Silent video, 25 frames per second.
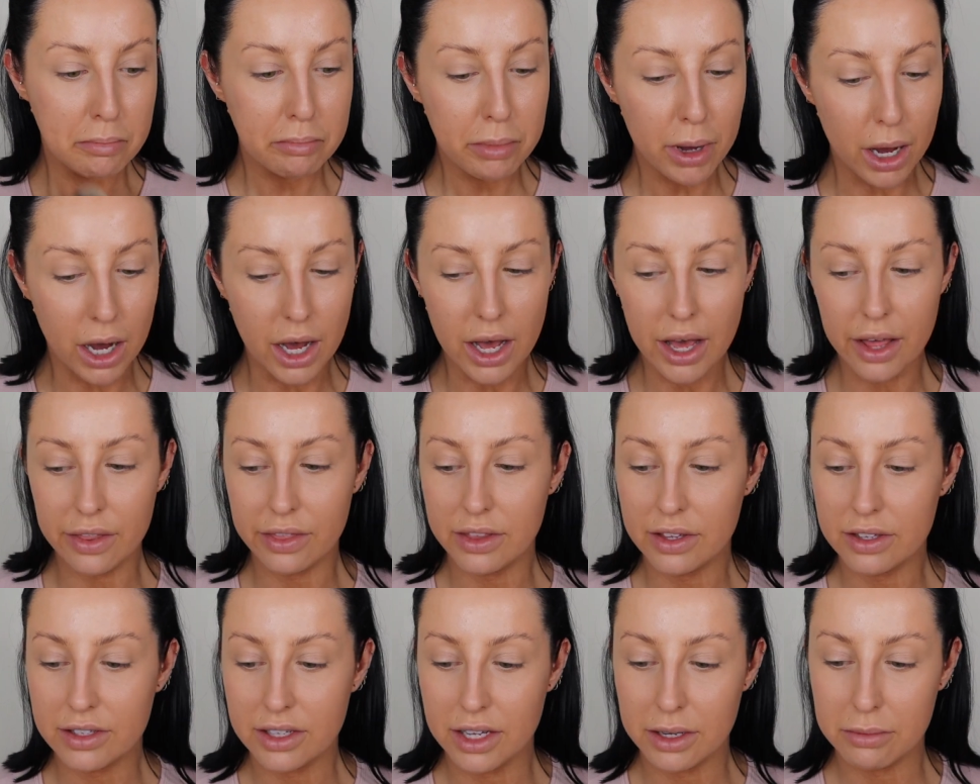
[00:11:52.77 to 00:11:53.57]
But
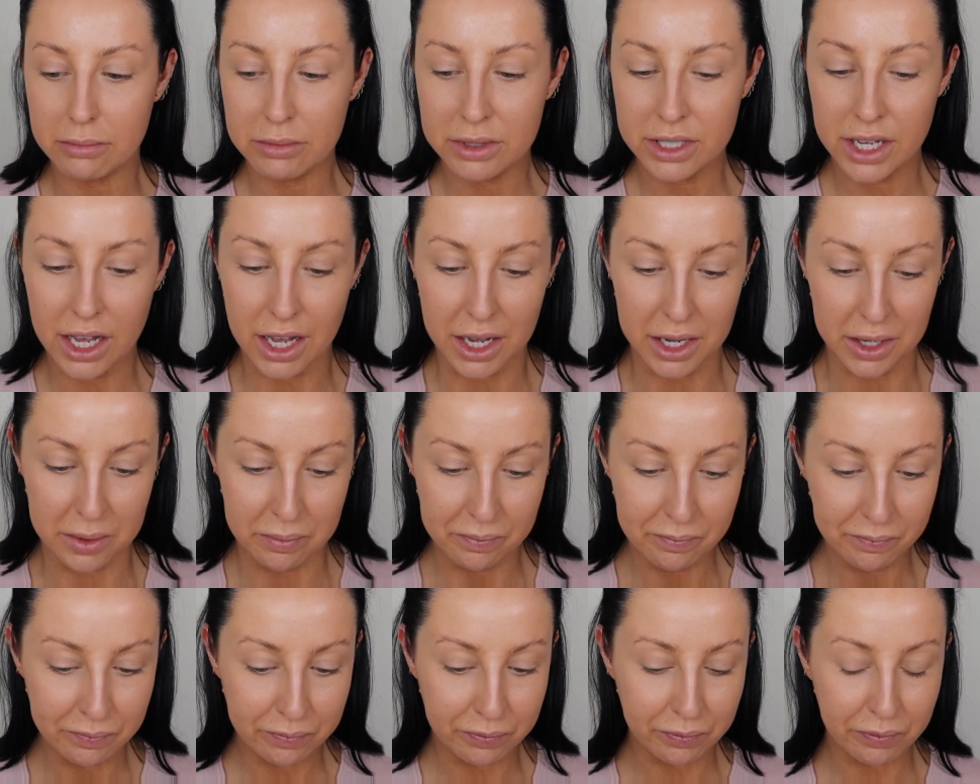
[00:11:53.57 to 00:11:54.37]
at the same
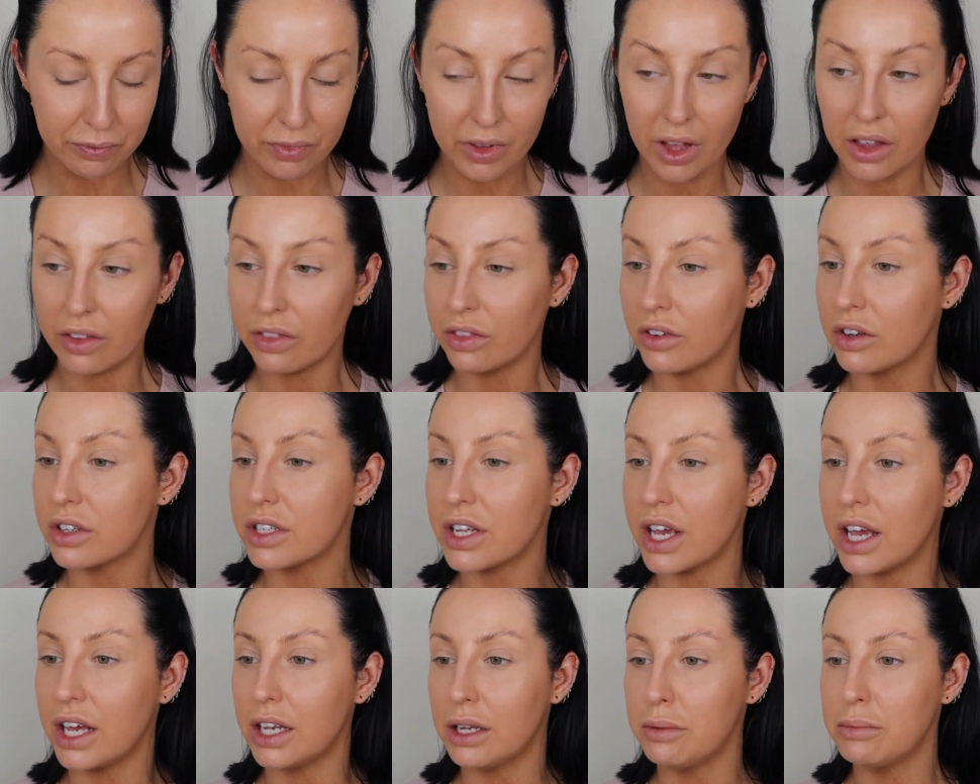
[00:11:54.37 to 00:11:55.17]
time,
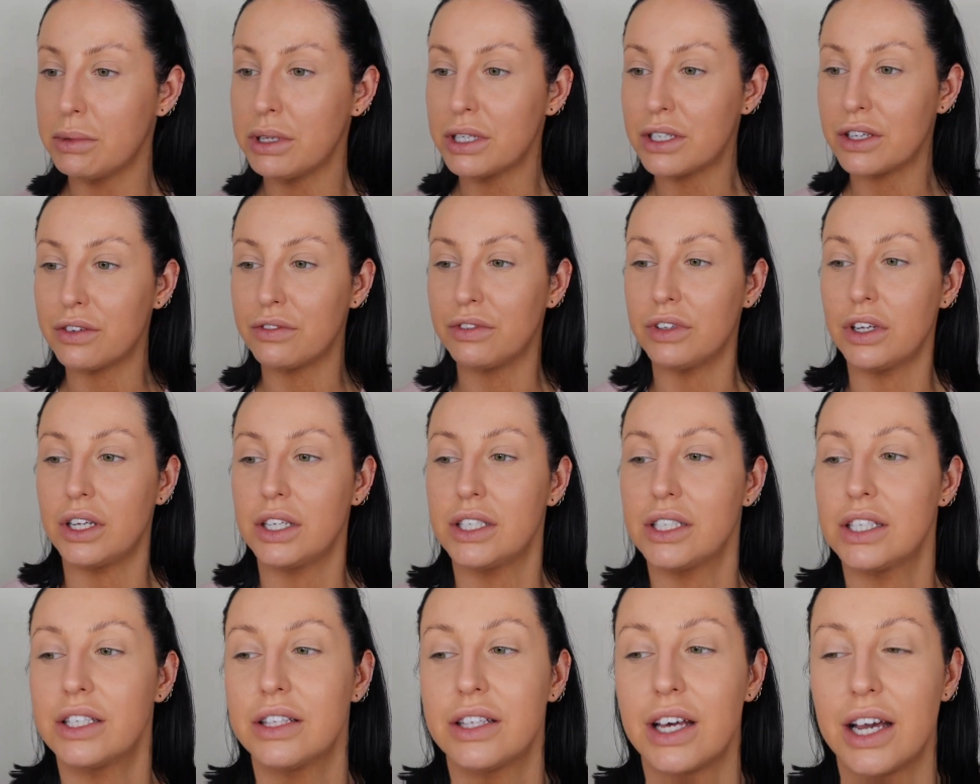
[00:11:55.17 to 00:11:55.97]
there's elements of
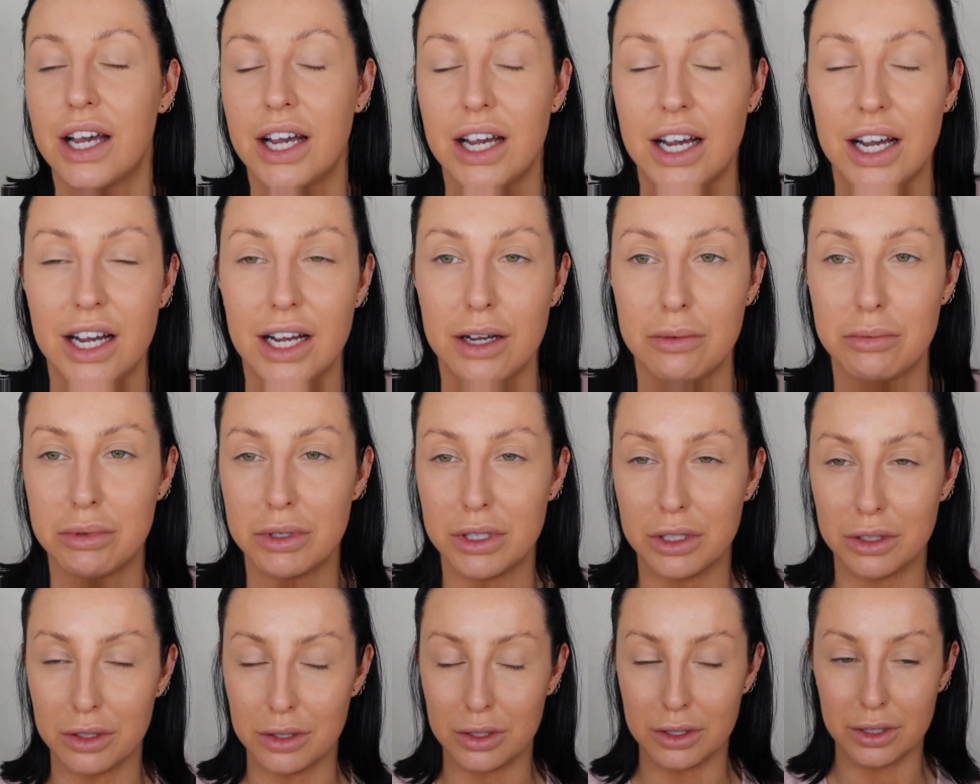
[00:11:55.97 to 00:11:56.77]
London that I
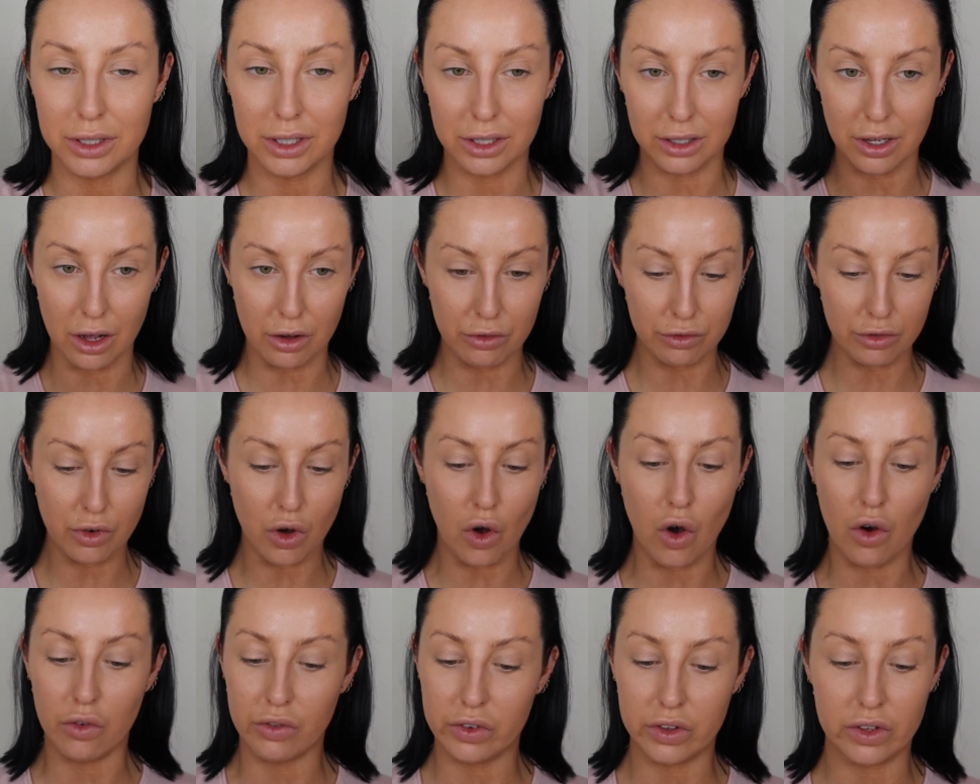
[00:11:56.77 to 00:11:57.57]
absolutely love.
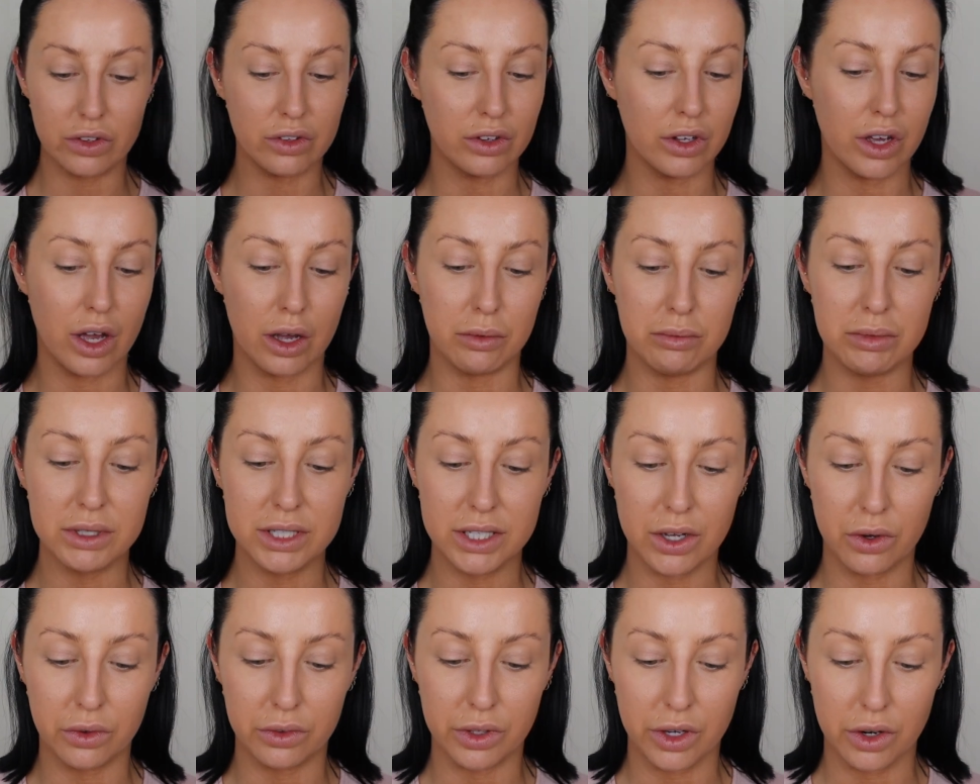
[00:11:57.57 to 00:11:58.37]
Obviously, I'm
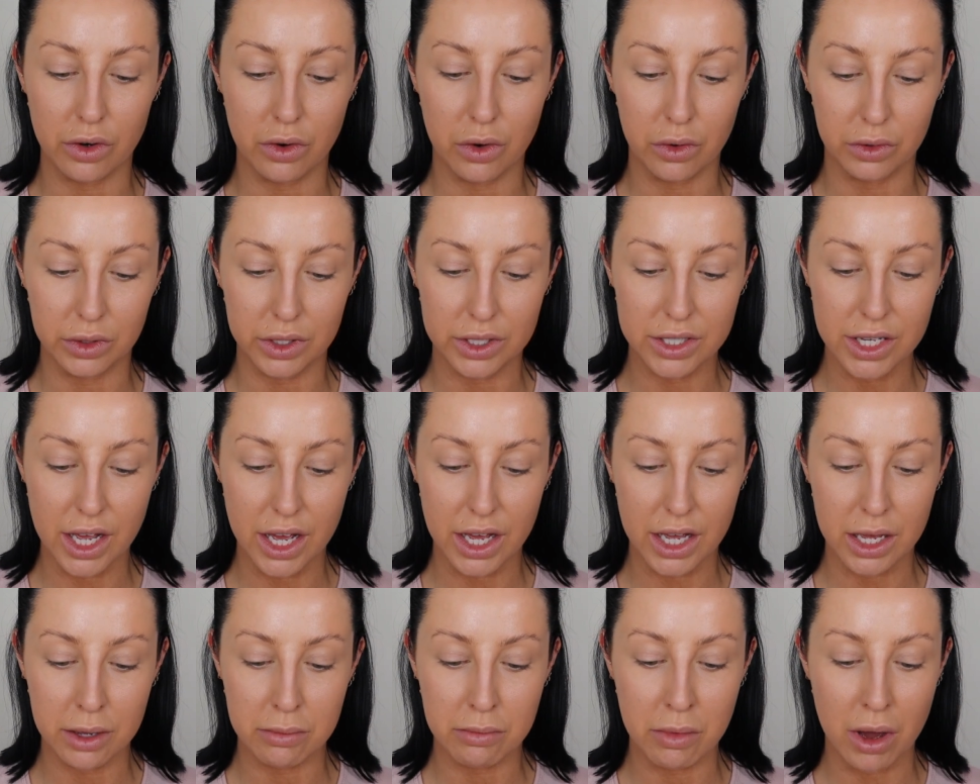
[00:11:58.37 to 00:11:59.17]
still there all the
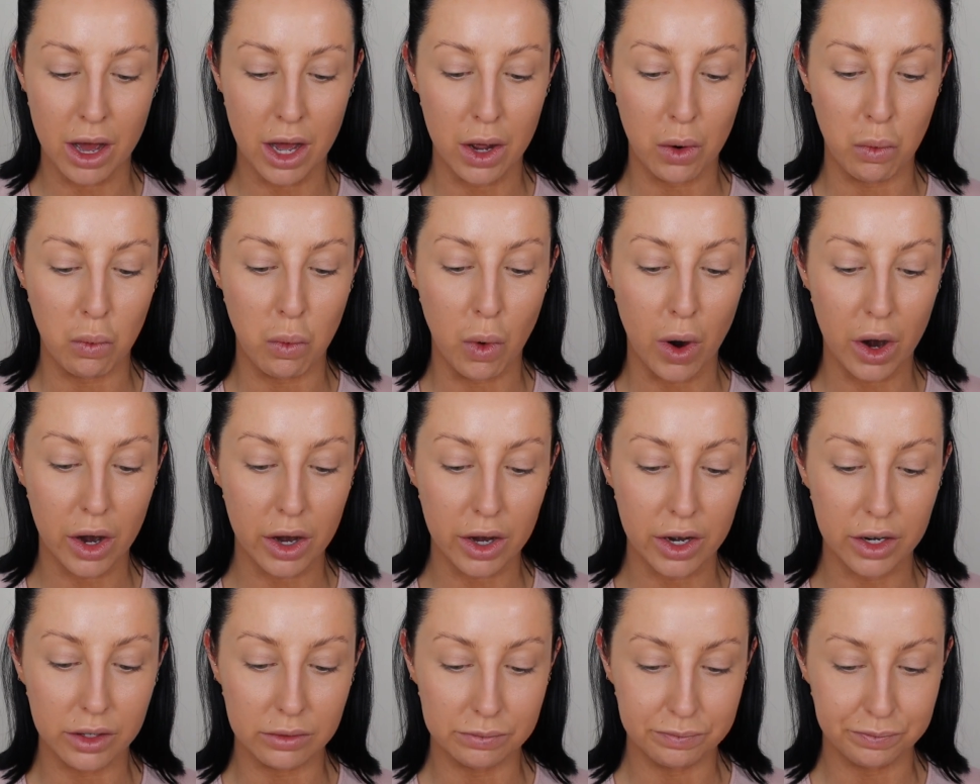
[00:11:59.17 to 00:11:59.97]
time. I
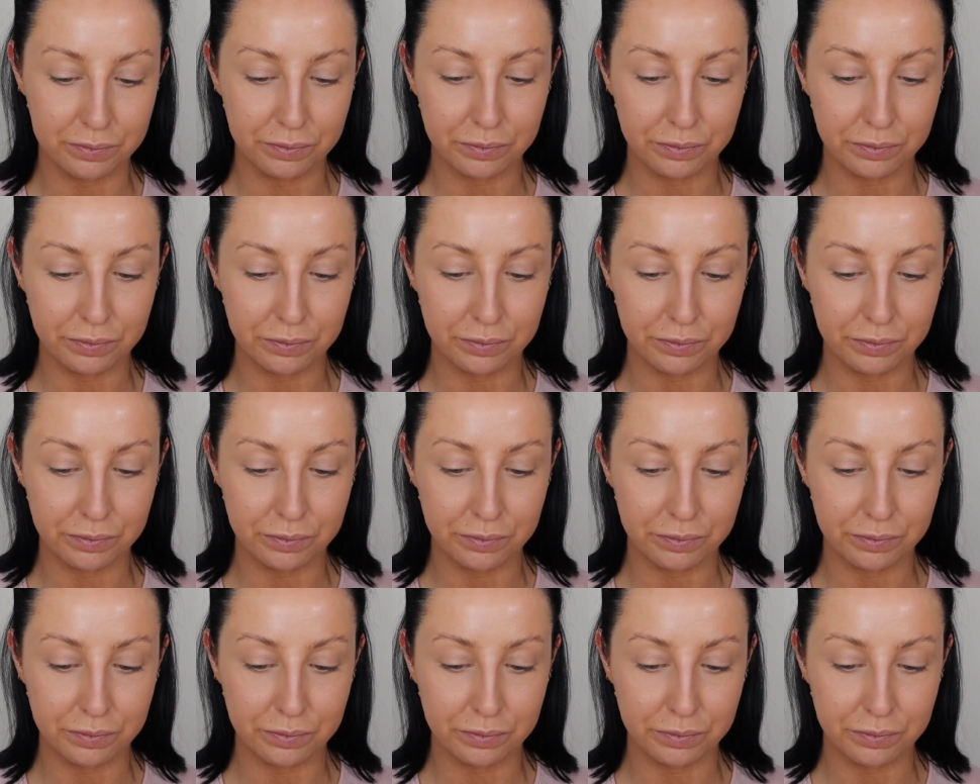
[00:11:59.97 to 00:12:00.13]
work